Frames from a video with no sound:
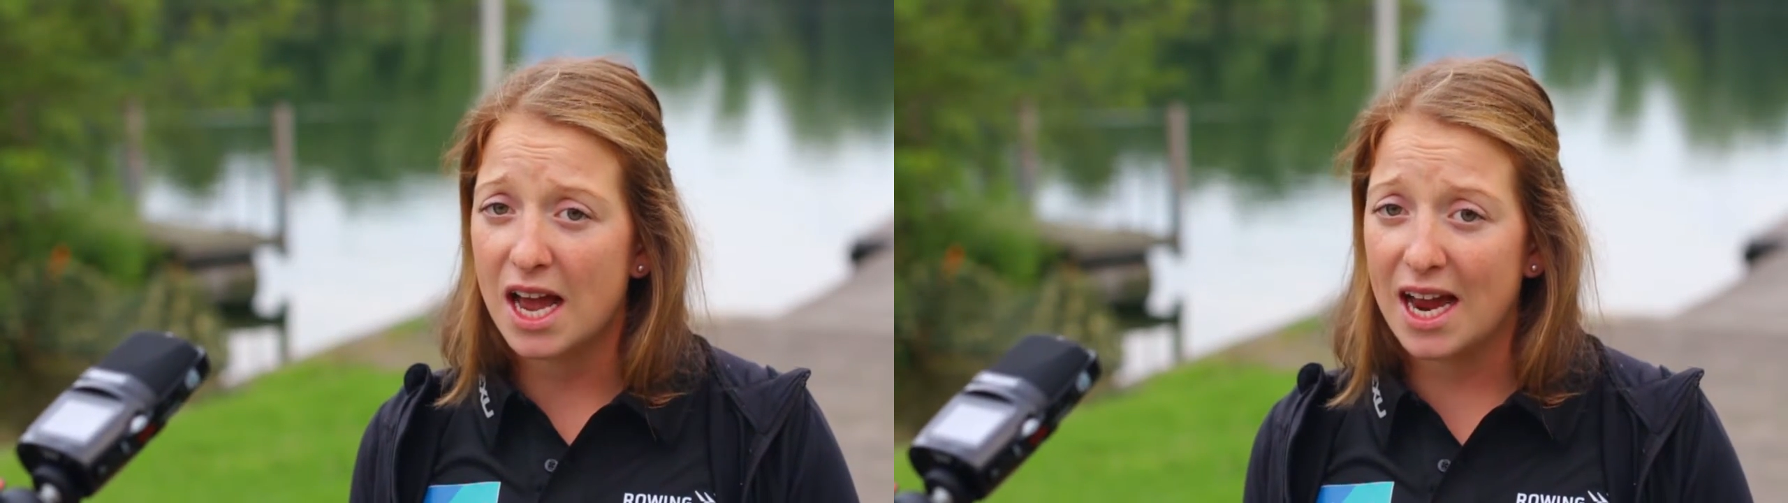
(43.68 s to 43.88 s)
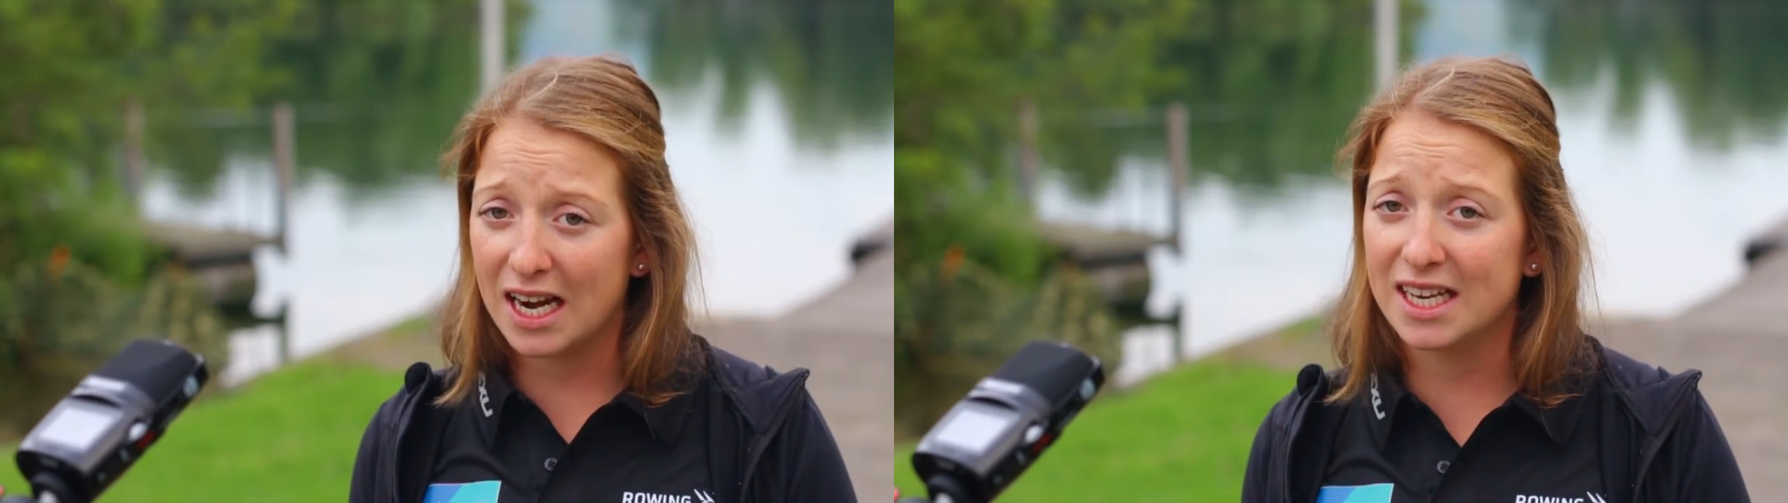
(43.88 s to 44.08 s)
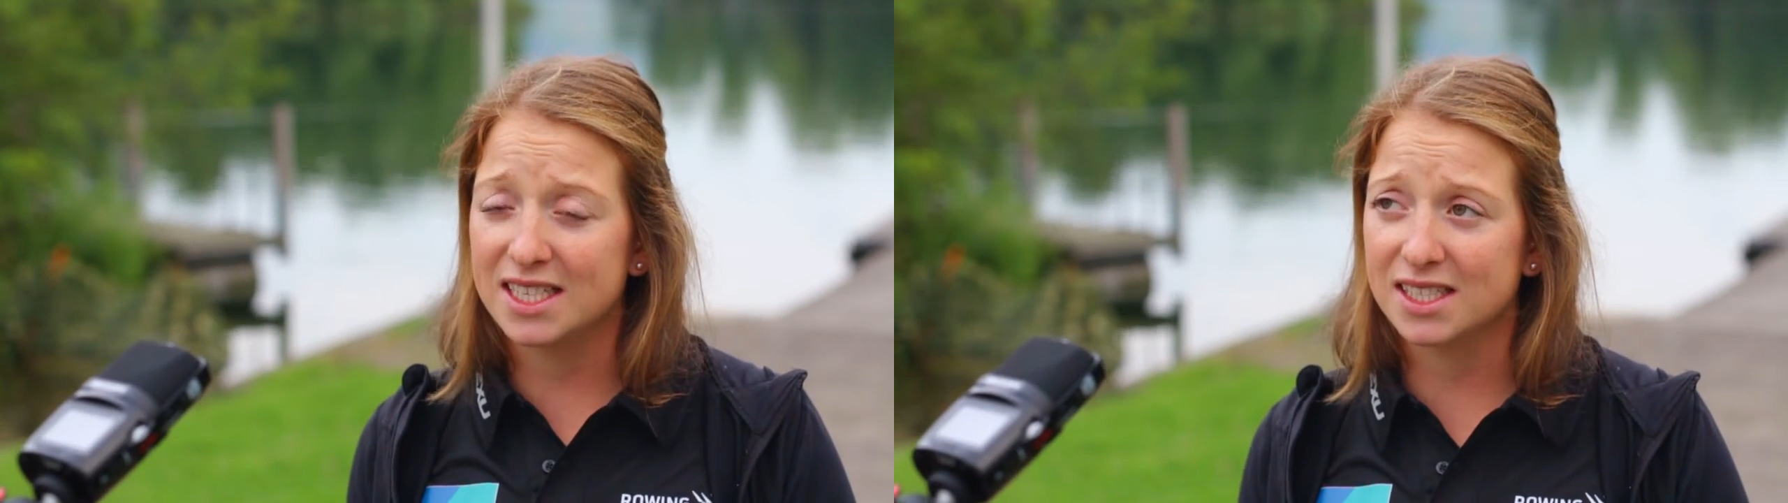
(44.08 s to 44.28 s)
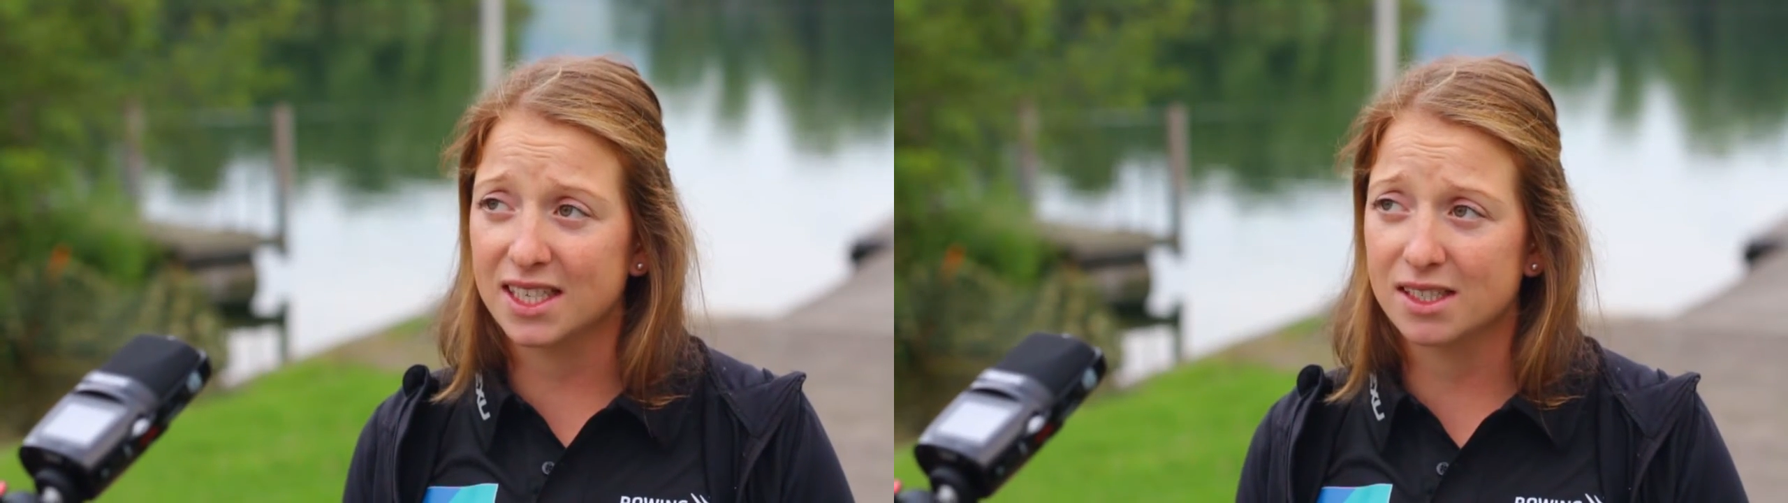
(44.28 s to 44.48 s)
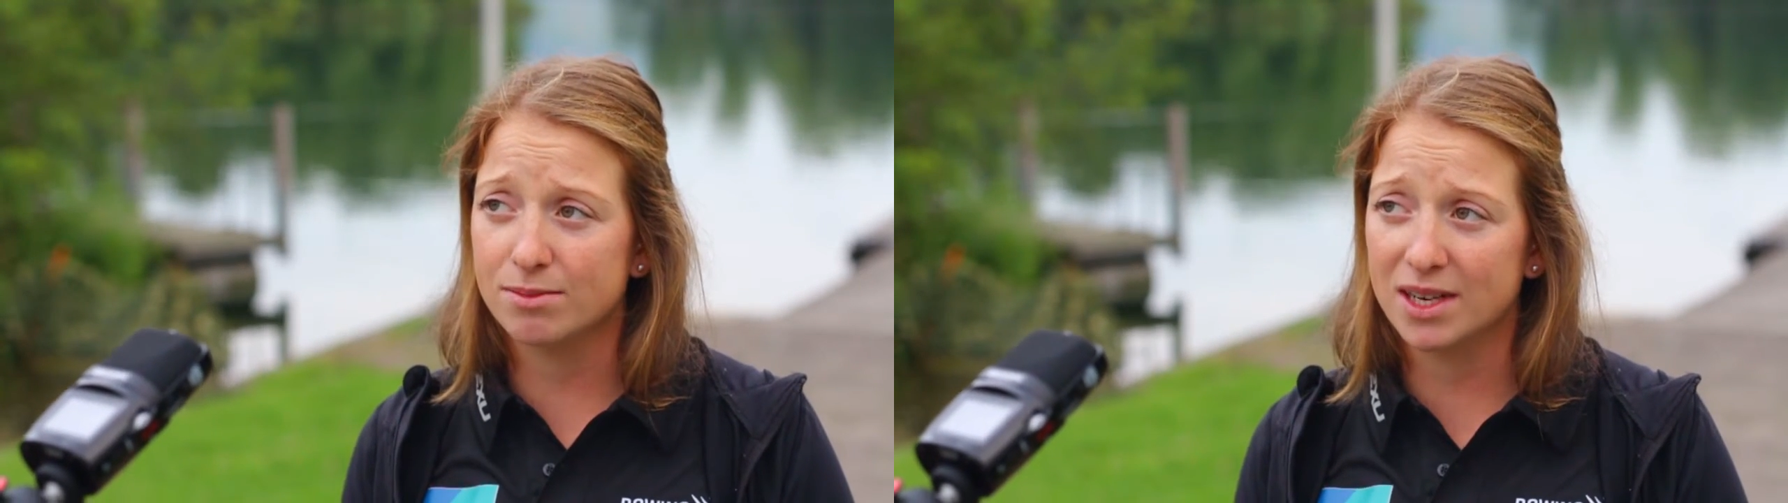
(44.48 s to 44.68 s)
at least
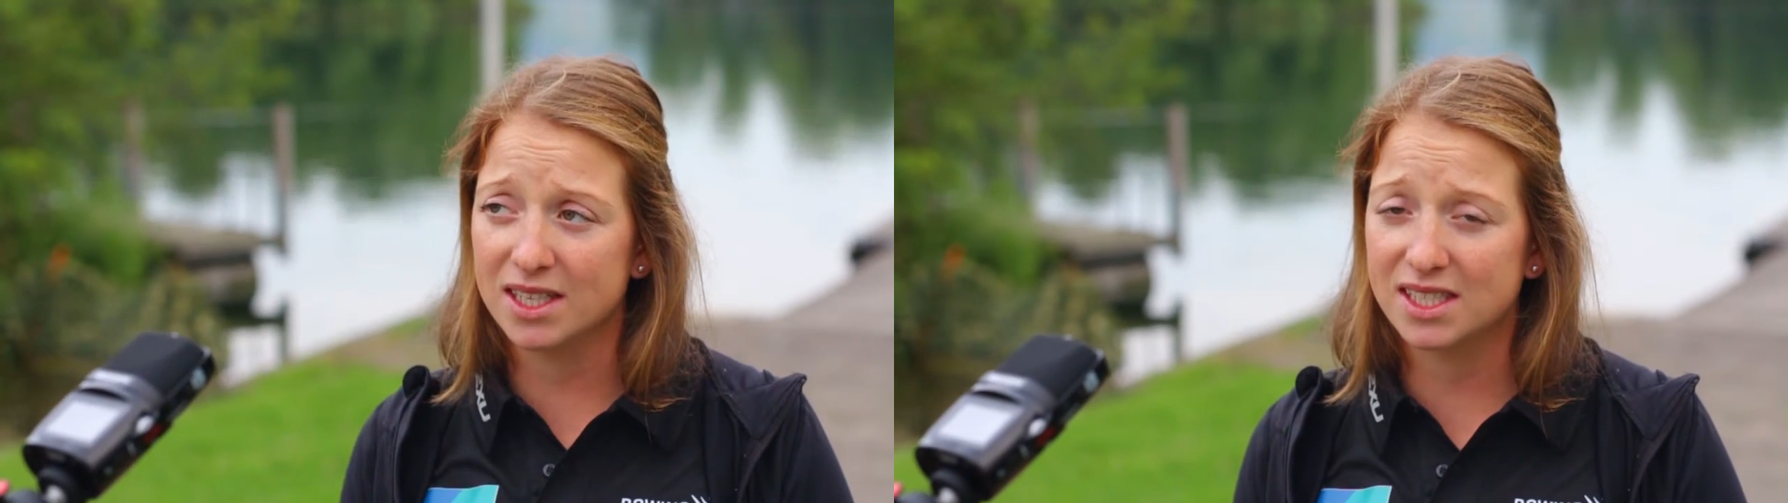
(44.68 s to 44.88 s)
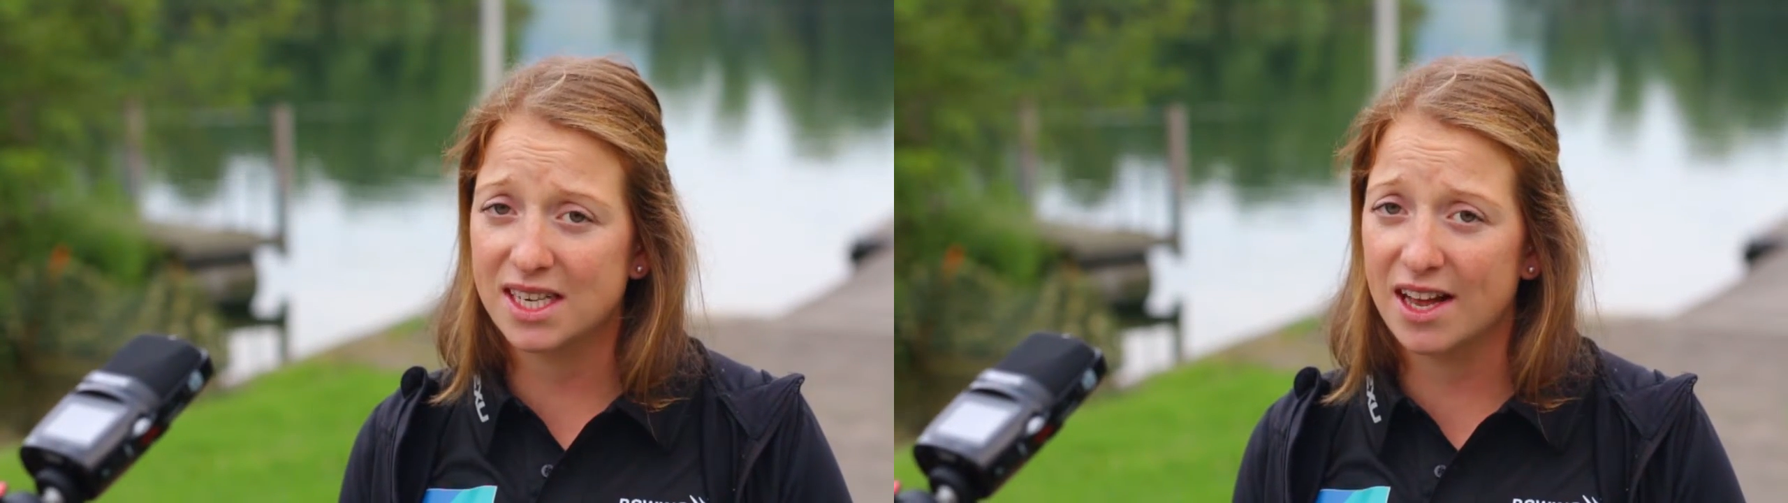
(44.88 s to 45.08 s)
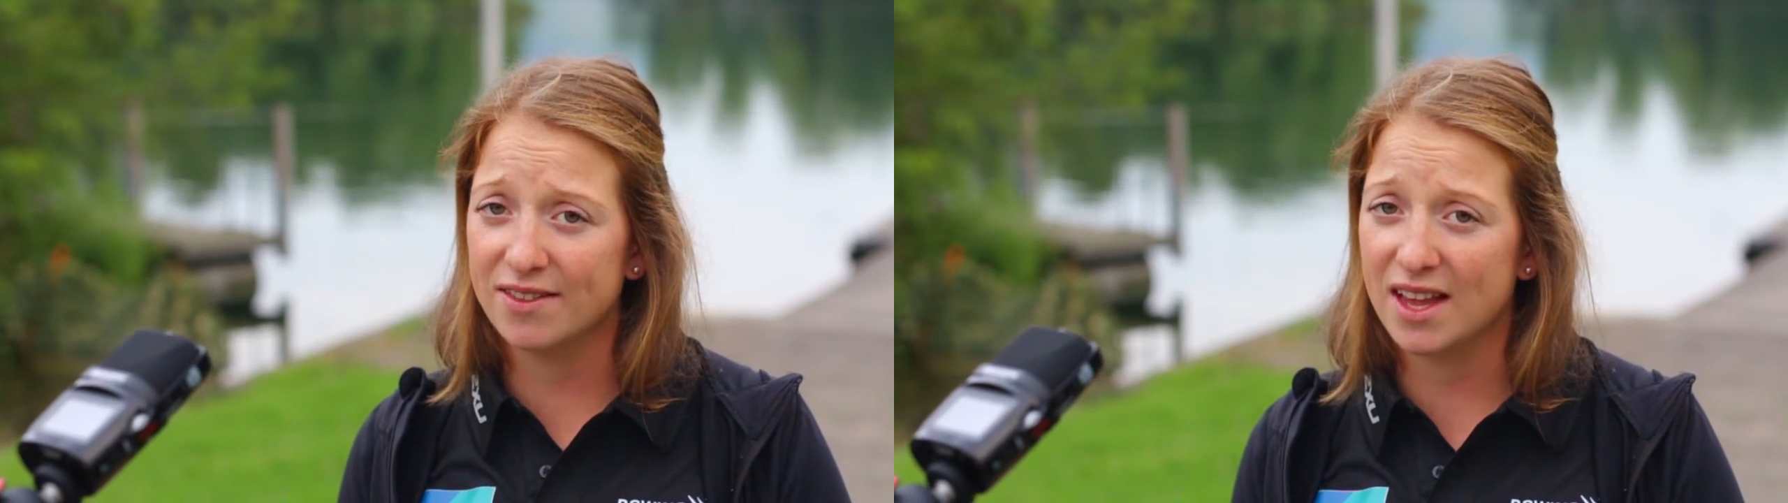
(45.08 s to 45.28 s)
6 minutes down